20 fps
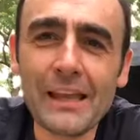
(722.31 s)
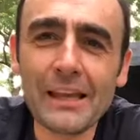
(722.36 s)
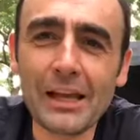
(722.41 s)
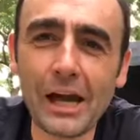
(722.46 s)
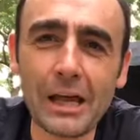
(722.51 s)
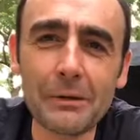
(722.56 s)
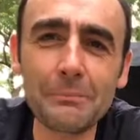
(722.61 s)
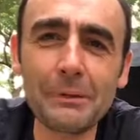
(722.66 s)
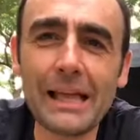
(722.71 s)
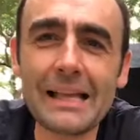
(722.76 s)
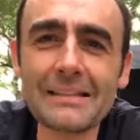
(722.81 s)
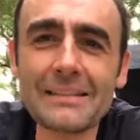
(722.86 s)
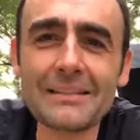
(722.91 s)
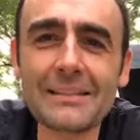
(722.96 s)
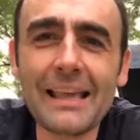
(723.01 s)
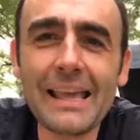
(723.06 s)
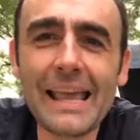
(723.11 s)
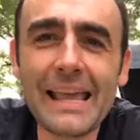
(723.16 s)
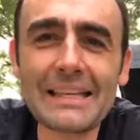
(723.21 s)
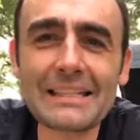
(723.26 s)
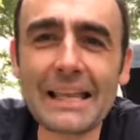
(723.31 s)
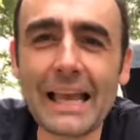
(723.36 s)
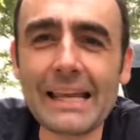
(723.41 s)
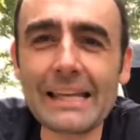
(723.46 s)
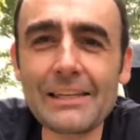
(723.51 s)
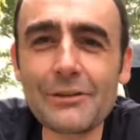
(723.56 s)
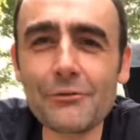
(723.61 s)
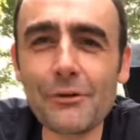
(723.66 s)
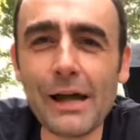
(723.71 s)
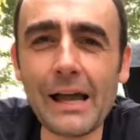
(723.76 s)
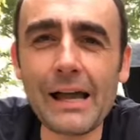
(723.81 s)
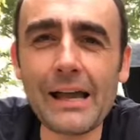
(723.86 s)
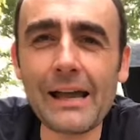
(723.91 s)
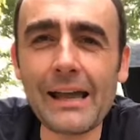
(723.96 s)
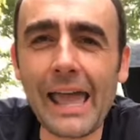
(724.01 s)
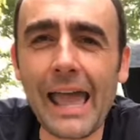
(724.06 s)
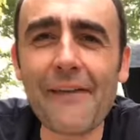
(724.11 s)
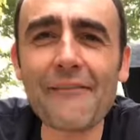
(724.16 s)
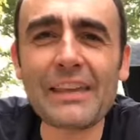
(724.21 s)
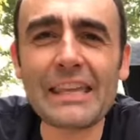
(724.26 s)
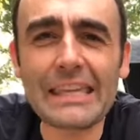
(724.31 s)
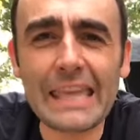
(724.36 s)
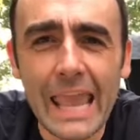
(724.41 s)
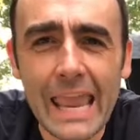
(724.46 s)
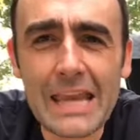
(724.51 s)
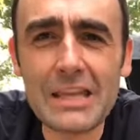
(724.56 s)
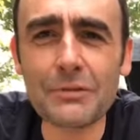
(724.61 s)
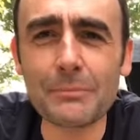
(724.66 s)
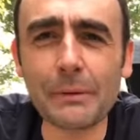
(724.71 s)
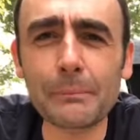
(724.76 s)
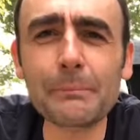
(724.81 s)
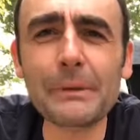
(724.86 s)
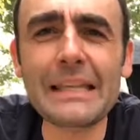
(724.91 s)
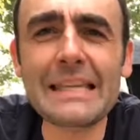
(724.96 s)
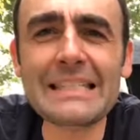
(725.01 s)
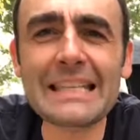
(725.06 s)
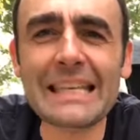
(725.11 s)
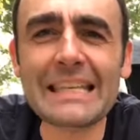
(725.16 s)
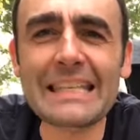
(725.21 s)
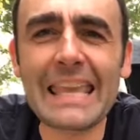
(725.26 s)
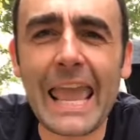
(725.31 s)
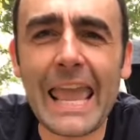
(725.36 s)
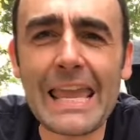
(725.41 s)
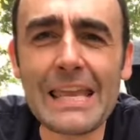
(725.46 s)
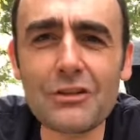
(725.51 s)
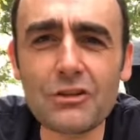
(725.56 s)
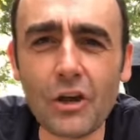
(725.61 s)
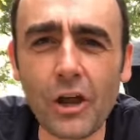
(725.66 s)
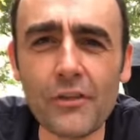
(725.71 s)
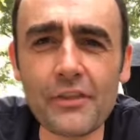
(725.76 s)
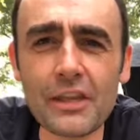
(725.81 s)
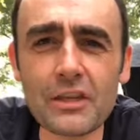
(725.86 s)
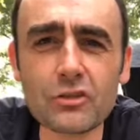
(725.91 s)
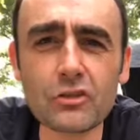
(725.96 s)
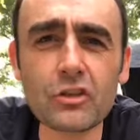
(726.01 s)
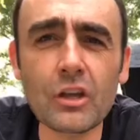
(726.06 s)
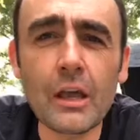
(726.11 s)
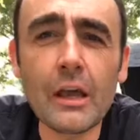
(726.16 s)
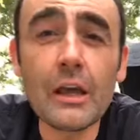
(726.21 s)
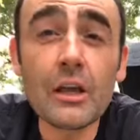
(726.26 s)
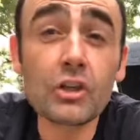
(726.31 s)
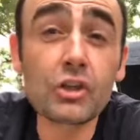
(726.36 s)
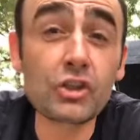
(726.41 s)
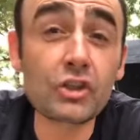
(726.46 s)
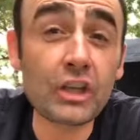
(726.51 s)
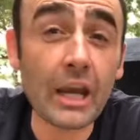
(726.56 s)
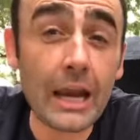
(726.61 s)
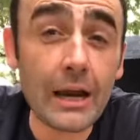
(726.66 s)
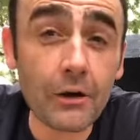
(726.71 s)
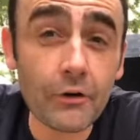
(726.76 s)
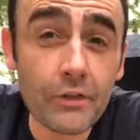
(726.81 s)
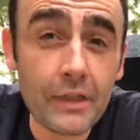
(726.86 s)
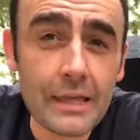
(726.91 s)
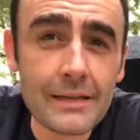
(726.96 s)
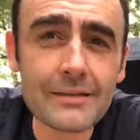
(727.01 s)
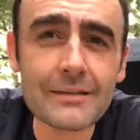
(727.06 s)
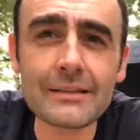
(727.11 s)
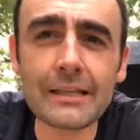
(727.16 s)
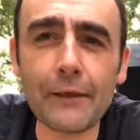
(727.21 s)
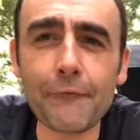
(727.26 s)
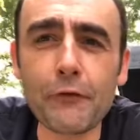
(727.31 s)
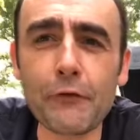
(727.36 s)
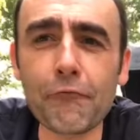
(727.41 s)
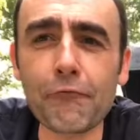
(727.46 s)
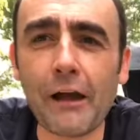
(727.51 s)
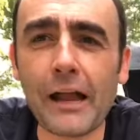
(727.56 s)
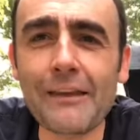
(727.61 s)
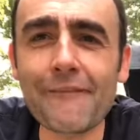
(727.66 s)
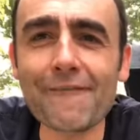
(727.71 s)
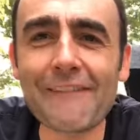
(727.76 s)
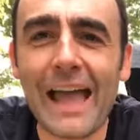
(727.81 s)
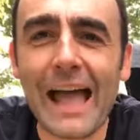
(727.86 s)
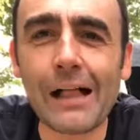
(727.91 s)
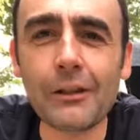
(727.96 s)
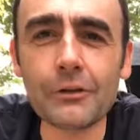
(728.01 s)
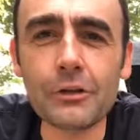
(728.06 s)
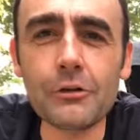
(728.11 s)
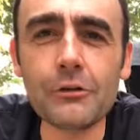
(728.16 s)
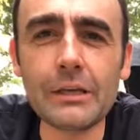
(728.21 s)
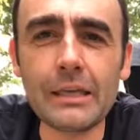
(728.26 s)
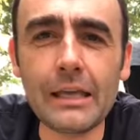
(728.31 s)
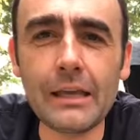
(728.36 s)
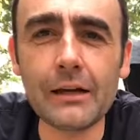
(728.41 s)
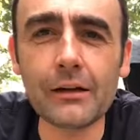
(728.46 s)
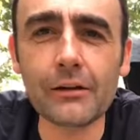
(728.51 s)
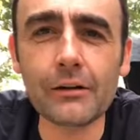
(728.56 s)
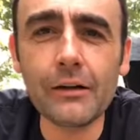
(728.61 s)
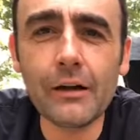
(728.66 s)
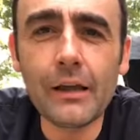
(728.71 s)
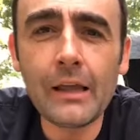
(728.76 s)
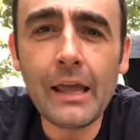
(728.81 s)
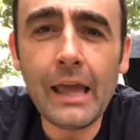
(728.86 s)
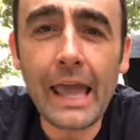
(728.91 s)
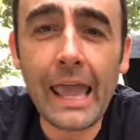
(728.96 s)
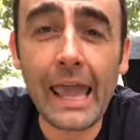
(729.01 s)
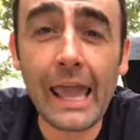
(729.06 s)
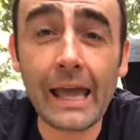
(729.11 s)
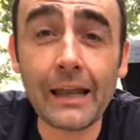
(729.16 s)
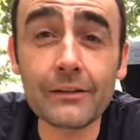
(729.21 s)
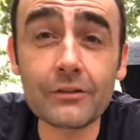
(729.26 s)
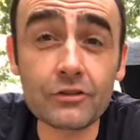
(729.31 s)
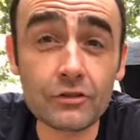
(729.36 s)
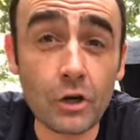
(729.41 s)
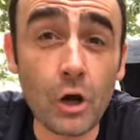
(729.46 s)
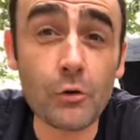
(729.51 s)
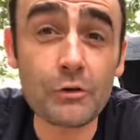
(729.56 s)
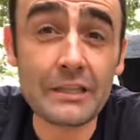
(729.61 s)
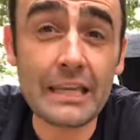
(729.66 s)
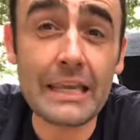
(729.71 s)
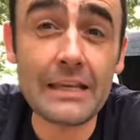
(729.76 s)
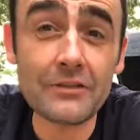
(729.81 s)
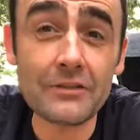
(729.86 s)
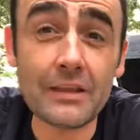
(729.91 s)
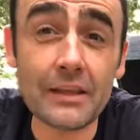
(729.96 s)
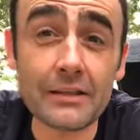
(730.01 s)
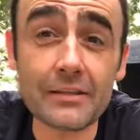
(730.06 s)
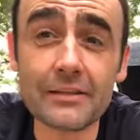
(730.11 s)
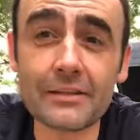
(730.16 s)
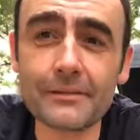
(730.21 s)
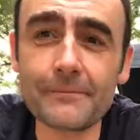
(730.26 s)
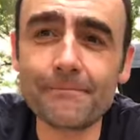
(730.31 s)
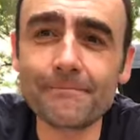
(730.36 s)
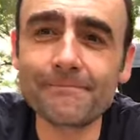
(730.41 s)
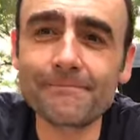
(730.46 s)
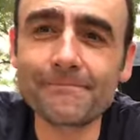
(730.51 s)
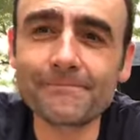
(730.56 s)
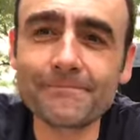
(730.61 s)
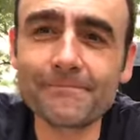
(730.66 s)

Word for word: God bless. Excited to uh, have engagement. Please engage on this Share this if you find value here and go teach this.